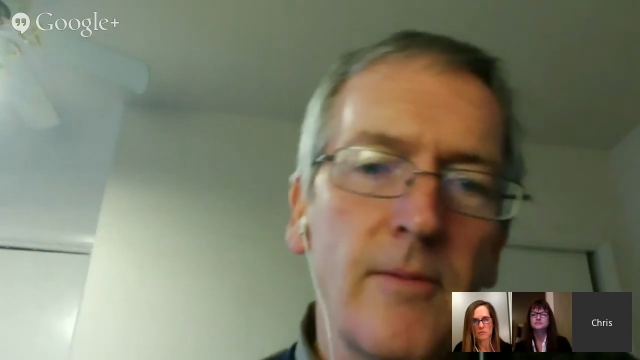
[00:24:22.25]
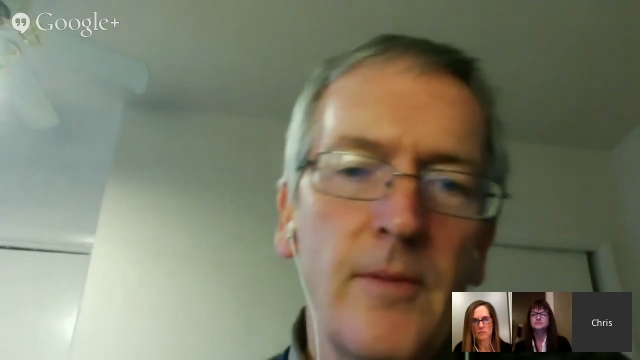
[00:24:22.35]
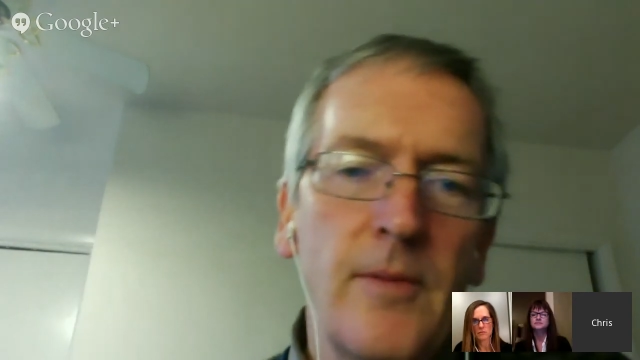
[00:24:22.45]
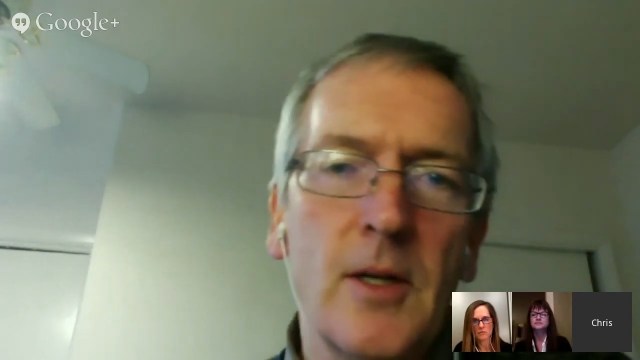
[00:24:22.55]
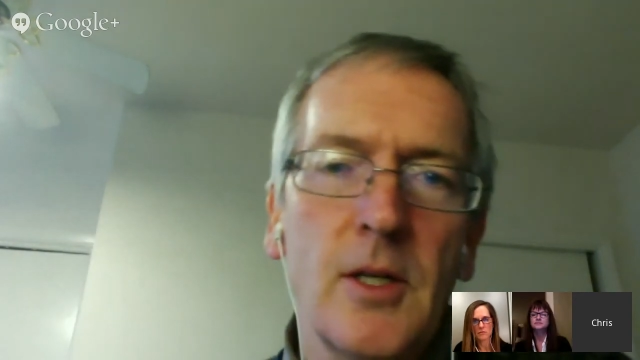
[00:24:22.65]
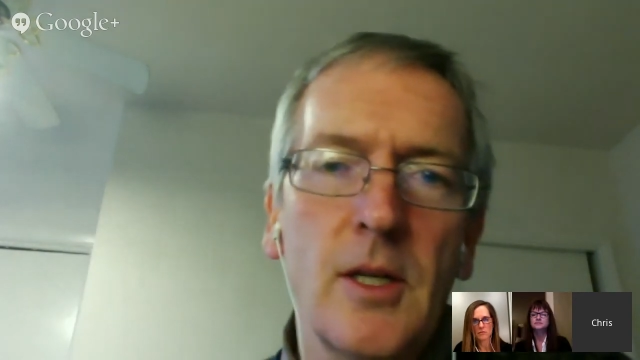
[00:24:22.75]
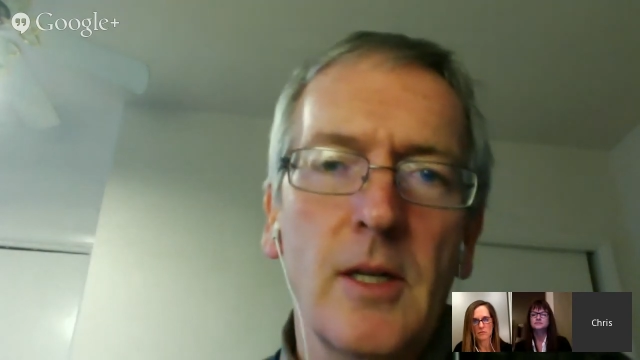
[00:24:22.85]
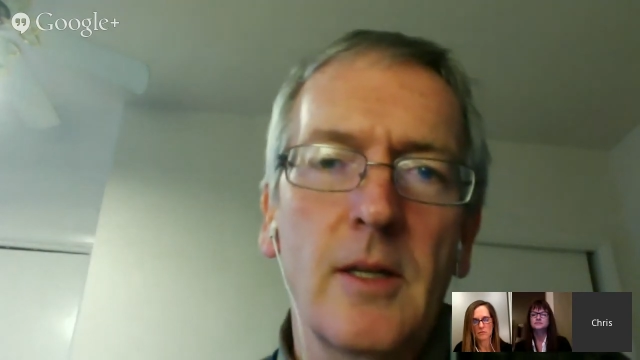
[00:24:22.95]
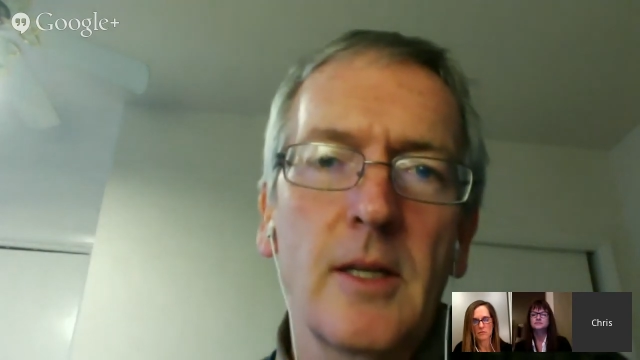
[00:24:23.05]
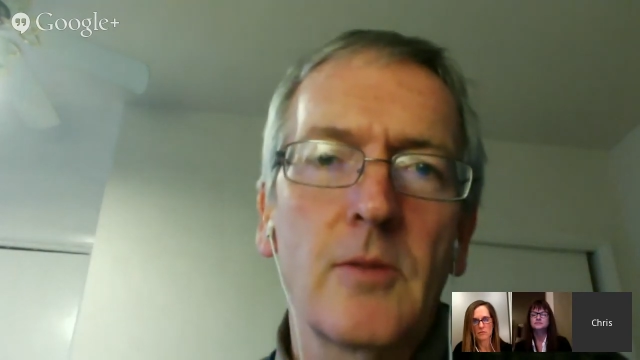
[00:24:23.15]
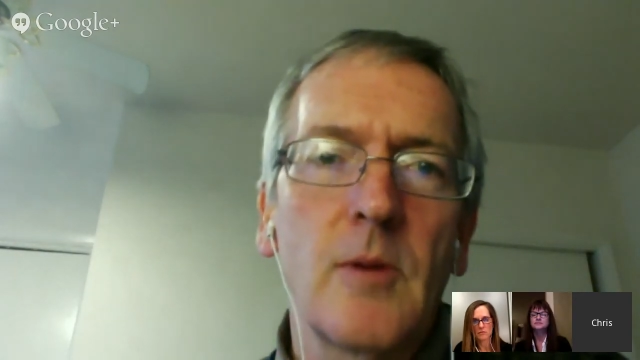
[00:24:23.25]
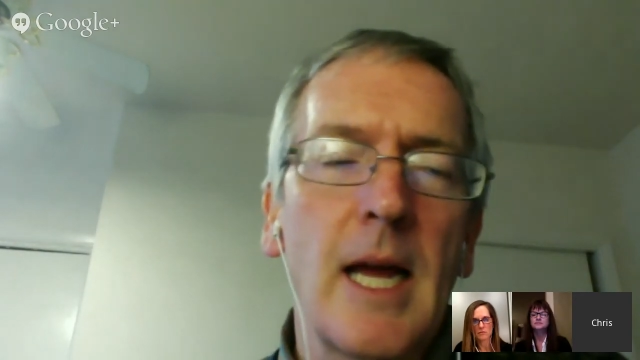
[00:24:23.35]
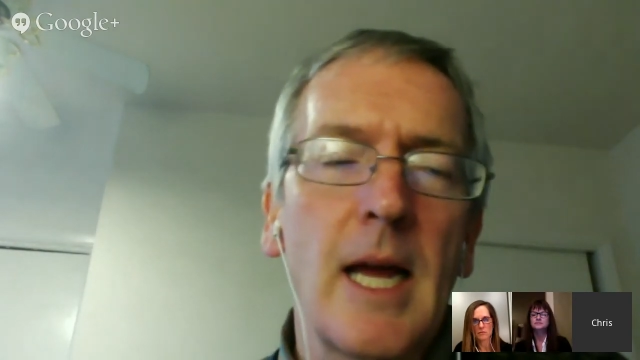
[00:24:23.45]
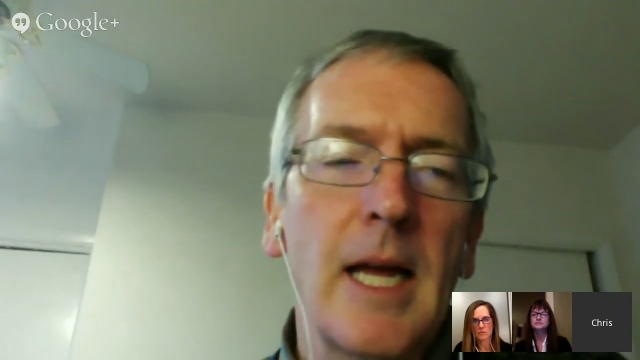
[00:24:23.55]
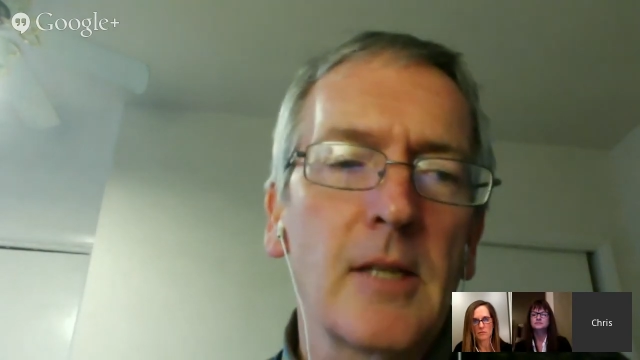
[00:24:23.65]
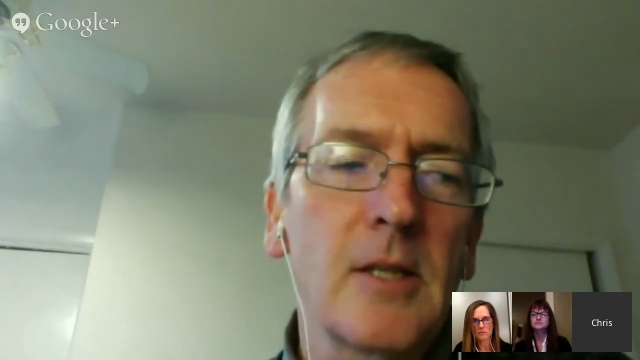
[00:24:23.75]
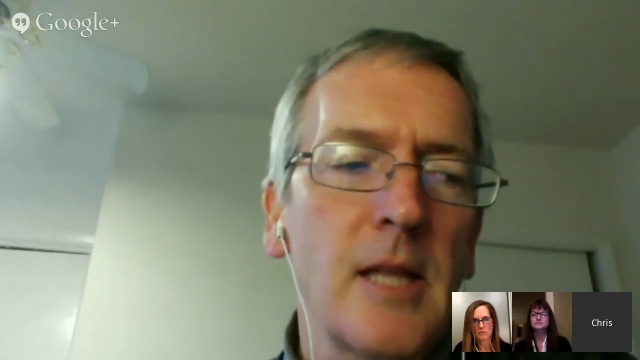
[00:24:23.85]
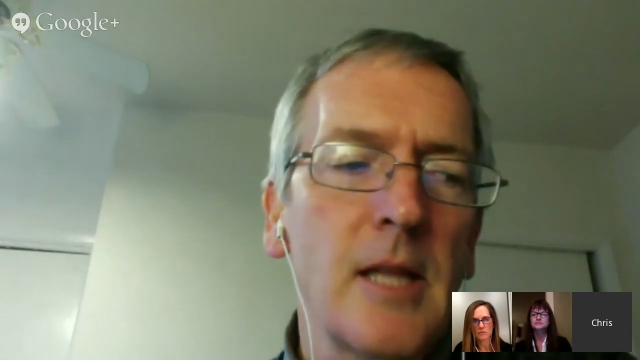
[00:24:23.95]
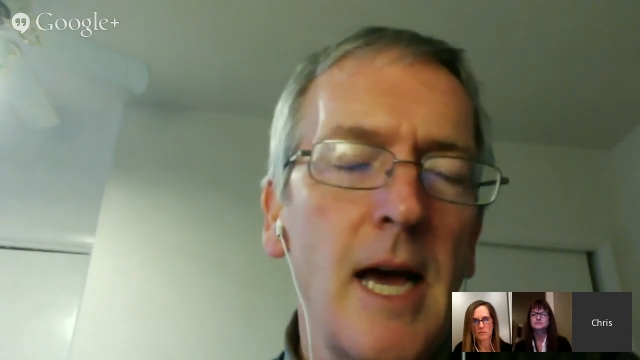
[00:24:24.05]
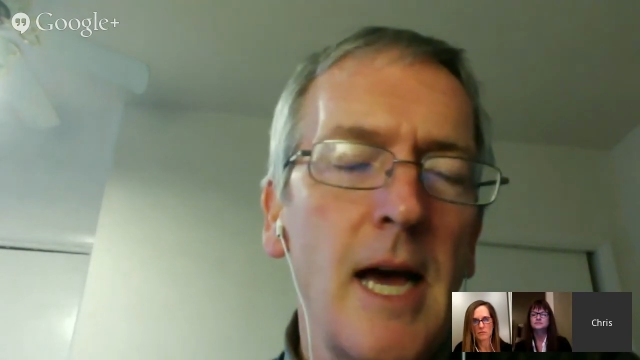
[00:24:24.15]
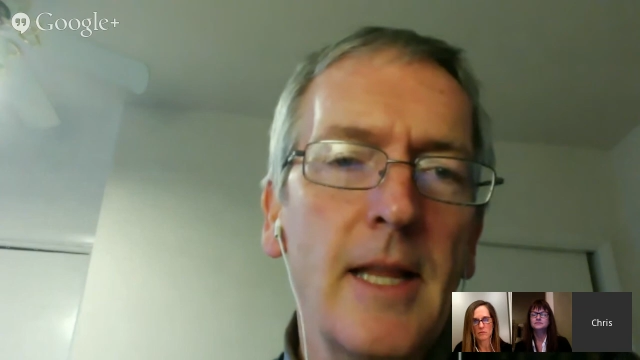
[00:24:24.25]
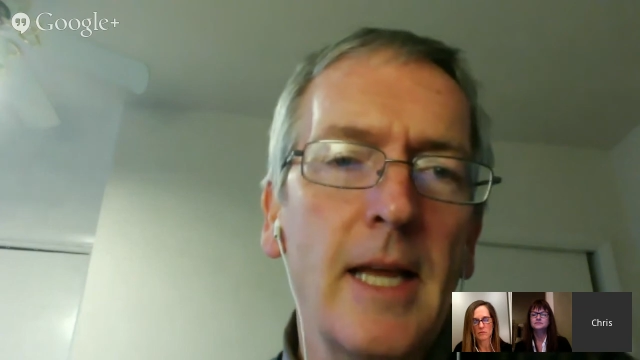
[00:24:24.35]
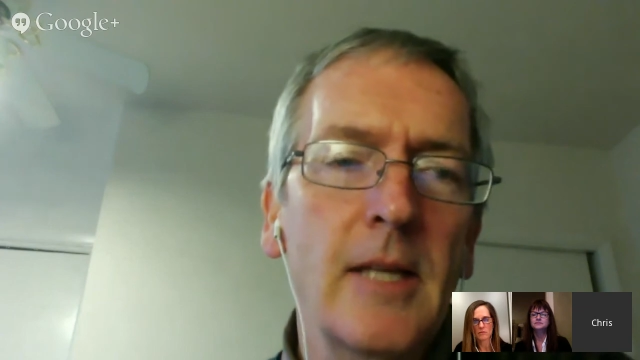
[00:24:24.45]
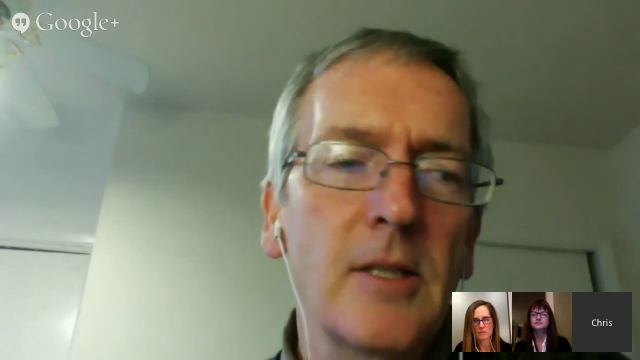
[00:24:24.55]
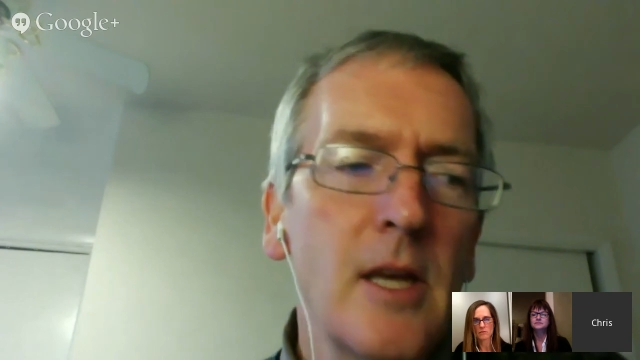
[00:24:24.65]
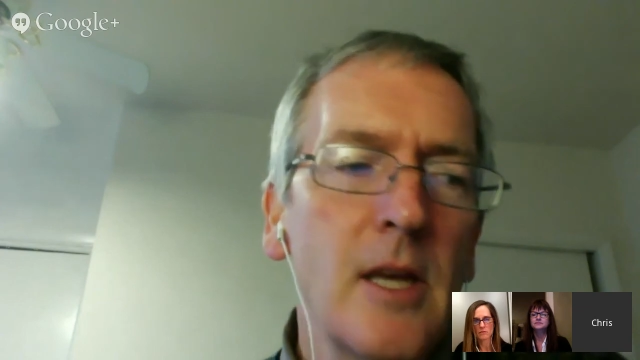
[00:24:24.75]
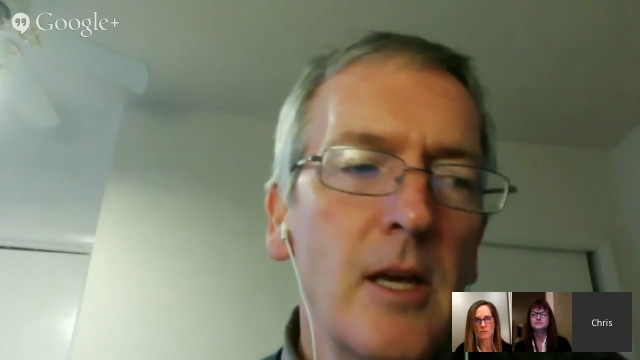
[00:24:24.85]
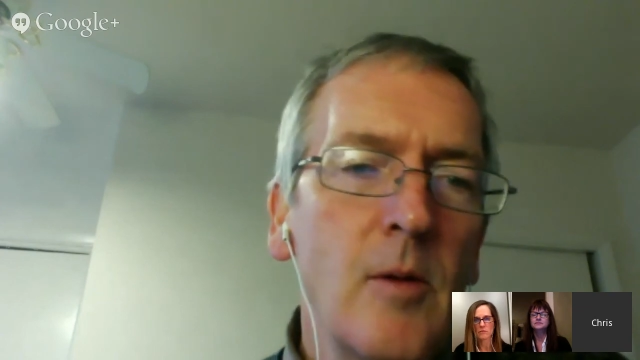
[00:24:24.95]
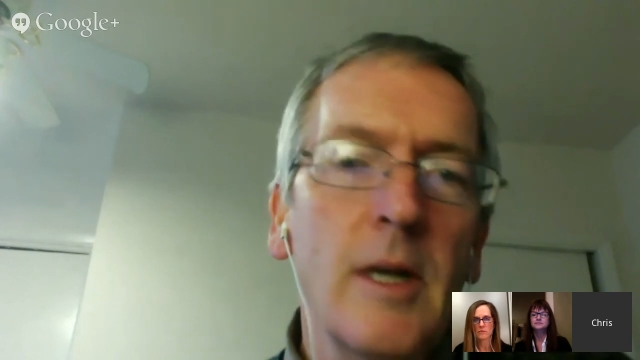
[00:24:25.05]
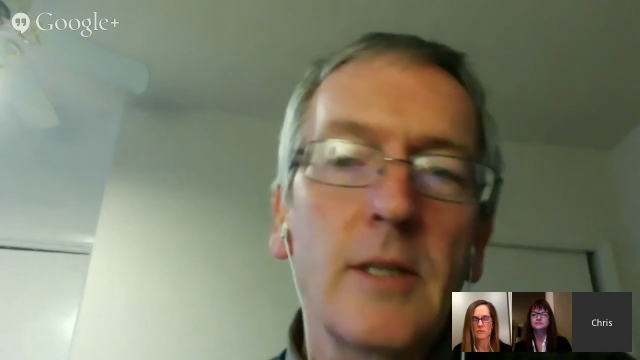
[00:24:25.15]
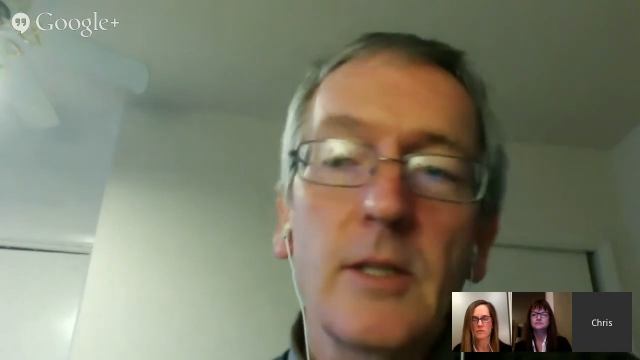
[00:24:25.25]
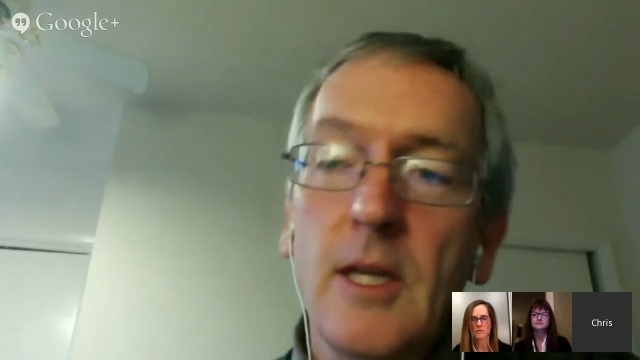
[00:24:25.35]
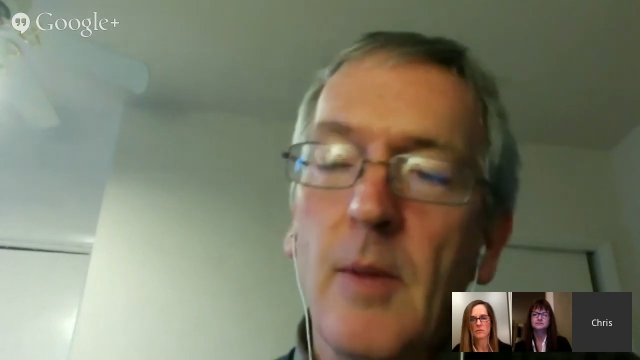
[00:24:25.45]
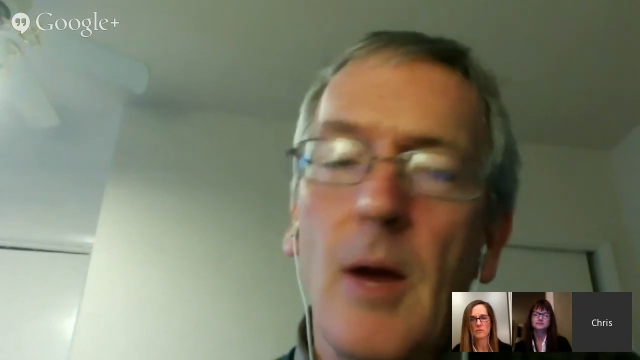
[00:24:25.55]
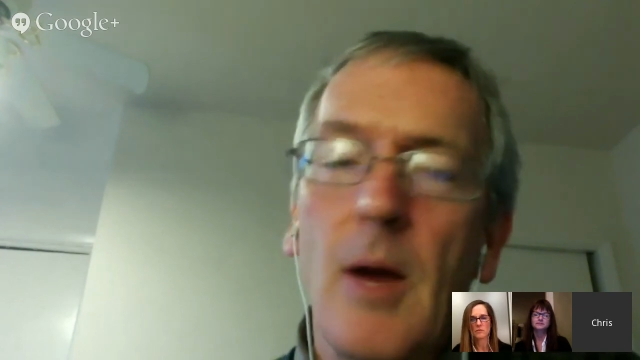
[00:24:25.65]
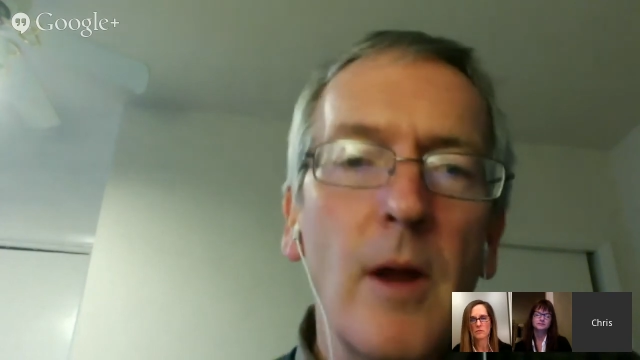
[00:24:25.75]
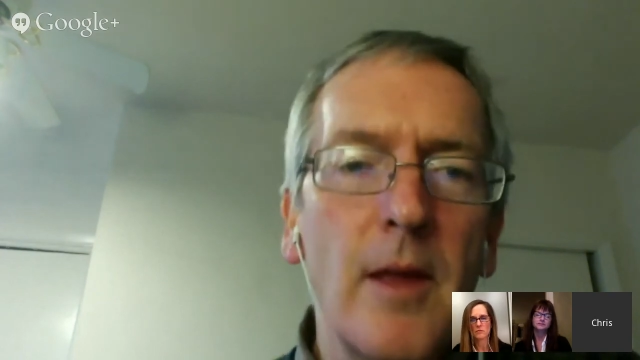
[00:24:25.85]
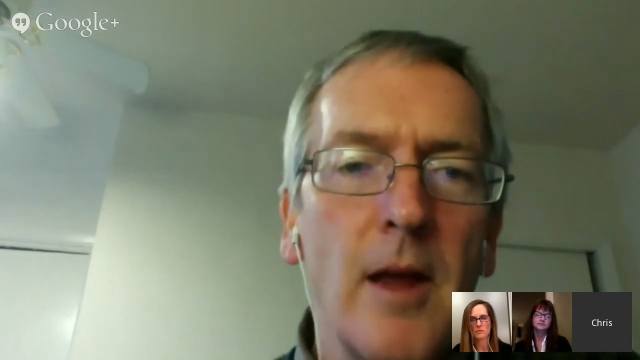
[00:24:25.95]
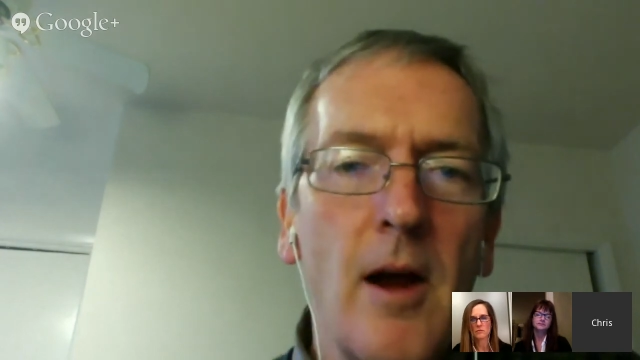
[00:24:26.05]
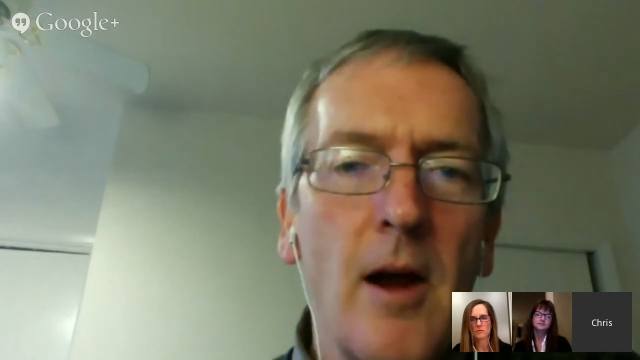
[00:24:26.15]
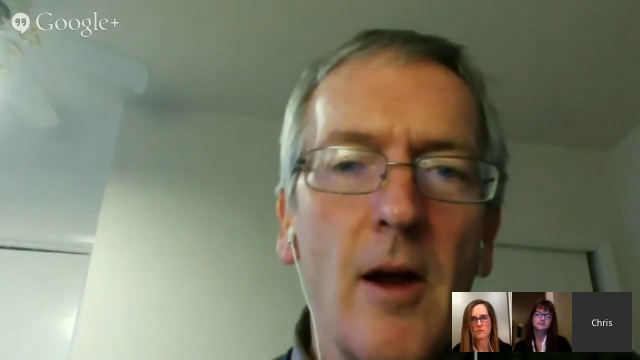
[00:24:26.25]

function this way, I guess, a lot, and that is, well, let's think about where they are,